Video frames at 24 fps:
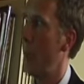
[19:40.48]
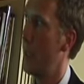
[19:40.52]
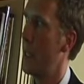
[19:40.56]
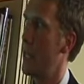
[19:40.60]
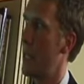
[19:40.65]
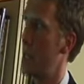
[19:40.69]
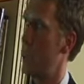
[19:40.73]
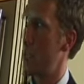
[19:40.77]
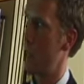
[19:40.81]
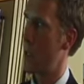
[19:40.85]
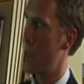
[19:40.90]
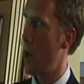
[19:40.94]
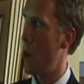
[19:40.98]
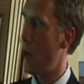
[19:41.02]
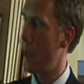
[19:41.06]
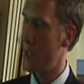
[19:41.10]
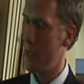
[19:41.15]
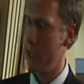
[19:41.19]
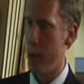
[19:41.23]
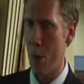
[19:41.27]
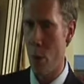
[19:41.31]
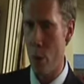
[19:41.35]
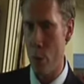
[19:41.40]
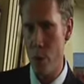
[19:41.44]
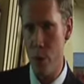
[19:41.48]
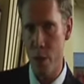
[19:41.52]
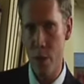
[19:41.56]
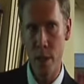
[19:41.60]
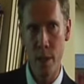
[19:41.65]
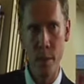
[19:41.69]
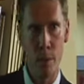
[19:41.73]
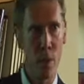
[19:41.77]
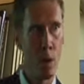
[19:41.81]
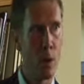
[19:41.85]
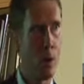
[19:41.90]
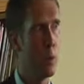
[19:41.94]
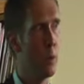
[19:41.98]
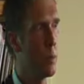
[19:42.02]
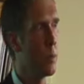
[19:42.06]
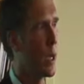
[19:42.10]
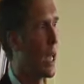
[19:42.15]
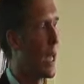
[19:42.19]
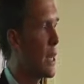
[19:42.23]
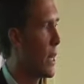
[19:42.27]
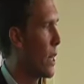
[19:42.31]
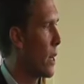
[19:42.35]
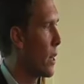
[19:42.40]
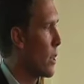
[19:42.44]
This is called a nocebo,
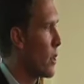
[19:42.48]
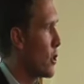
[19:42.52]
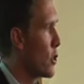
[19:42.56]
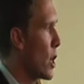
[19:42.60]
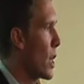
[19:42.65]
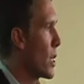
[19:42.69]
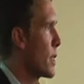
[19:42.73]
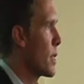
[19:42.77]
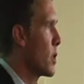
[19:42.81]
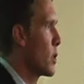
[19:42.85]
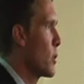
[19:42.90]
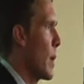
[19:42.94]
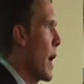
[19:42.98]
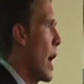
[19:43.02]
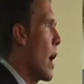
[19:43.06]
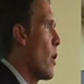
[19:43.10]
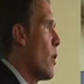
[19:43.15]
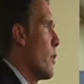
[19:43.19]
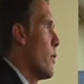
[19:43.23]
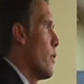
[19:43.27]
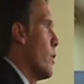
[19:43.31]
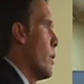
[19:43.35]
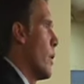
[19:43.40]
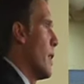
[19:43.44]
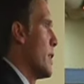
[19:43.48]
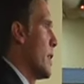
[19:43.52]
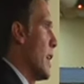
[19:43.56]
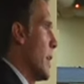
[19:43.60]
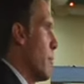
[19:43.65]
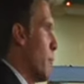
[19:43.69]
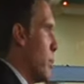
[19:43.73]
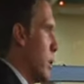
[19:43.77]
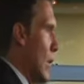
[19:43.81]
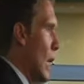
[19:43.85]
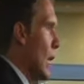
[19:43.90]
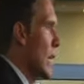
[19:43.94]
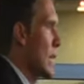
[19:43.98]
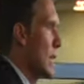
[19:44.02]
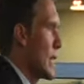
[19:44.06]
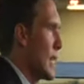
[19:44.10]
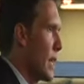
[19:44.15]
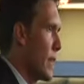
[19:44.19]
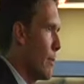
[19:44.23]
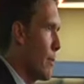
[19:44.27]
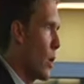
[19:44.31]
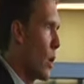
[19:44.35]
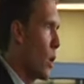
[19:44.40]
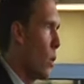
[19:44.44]
and they are just as powerful as a
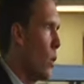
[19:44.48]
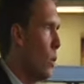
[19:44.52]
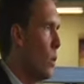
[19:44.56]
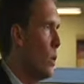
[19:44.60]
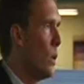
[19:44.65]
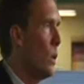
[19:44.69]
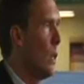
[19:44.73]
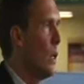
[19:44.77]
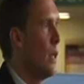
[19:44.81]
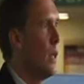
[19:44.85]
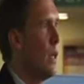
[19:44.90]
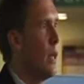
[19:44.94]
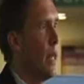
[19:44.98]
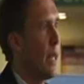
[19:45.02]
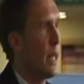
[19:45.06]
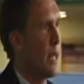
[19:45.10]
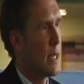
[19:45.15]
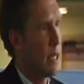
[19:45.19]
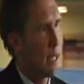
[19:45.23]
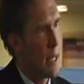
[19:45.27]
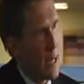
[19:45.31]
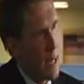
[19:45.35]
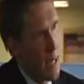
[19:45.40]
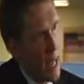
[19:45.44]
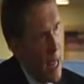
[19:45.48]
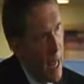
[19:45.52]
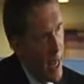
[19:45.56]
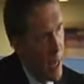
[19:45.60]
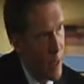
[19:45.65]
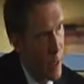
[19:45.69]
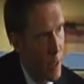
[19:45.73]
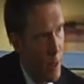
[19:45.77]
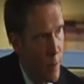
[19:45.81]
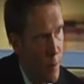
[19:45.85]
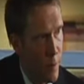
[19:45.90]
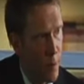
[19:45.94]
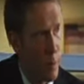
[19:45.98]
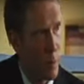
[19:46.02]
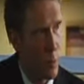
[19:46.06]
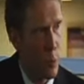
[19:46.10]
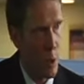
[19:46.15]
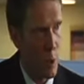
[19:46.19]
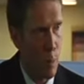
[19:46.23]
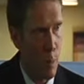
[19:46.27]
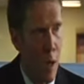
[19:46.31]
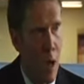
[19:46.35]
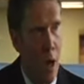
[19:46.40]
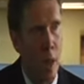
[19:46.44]
placebo. It is the negative in
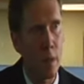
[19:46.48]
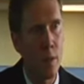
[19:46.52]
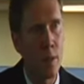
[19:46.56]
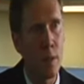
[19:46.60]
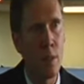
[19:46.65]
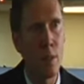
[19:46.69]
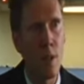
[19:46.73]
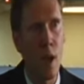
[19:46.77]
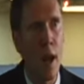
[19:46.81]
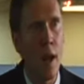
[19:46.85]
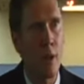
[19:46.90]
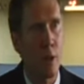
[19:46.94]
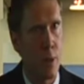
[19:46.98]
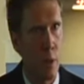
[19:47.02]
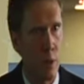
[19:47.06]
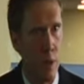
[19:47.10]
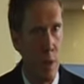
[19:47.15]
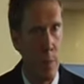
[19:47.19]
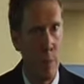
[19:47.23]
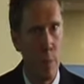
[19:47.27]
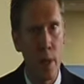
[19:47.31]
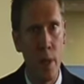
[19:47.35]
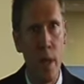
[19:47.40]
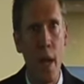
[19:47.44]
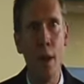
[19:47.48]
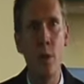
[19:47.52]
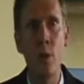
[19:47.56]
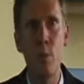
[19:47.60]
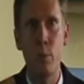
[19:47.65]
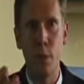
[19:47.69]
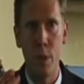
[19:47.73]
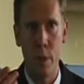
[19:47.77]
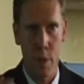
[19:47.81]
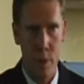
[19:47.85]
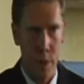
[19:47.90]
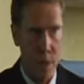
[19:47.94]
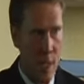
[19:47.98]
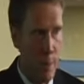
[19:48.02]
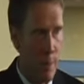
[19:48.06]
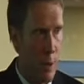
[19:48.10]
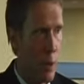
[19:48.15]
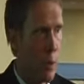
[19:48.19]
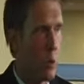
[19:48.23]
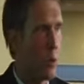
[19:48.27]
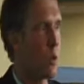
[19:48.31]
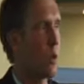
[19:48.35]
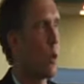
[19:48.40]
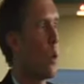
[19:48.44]
response, and doctors can be either
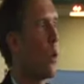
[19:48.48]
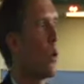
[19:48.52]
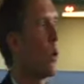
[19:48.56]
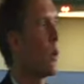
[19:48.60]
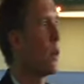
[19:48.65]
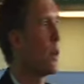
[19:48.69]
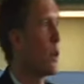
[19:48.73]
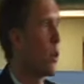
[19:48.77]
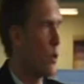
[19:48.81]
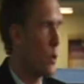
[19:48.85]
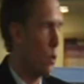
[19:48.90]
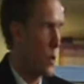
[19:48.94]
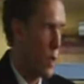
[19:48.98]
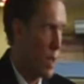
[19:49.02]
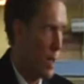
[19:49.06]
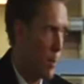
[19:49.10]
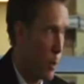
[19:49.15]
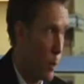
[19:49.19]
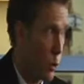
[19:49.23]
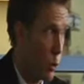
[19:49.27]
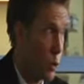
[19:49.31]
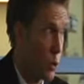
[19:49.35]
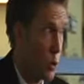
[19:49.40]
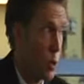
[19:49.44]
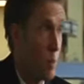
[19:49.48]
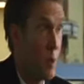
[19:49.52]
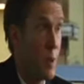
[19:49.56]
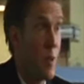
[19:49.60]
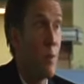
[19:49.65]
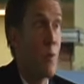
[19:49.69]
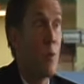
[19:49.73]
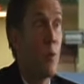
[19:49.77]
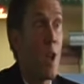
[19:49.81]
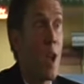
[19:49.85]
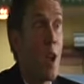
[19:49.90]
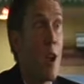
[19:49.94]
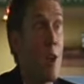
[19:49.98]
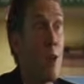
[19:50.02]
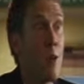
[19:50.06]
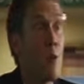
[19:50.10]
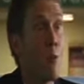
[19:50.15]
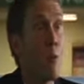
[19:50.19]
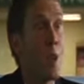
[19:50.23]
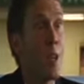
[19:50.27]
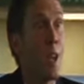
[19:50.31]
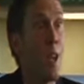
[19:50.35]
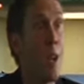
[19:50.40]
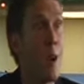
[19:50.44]
placebos or nocebos, so you be
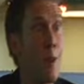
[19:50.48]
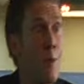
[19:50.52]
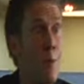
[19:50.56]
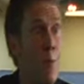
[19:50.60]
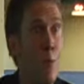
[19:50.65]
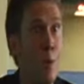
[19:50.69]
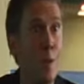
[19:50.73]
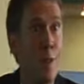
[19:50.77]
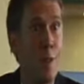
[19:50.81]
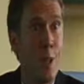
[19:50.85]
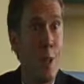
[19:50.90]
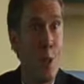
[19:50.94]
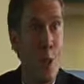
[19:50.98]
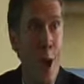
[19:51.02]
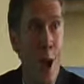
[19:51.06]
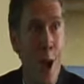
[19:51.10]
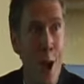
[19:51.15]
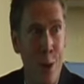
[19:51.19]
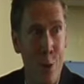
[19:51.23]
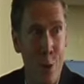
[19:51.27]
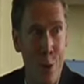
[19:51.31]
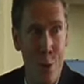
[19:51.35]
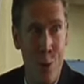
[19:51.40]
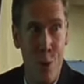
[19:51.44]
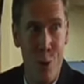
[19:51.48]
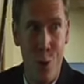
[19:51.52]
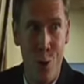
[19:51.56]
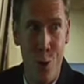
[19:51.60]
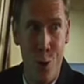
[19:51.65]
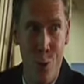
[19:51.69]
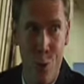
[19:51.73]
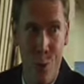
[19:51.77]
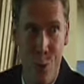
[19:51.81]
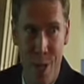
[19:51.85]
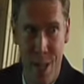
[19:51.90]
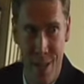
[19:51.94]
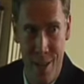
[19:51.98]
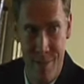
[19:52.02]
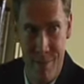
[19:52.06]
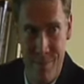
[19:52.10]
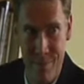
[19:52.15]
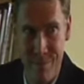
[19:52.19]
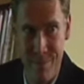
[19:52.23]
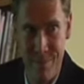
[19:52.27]
very careful of the doctor you're choosing.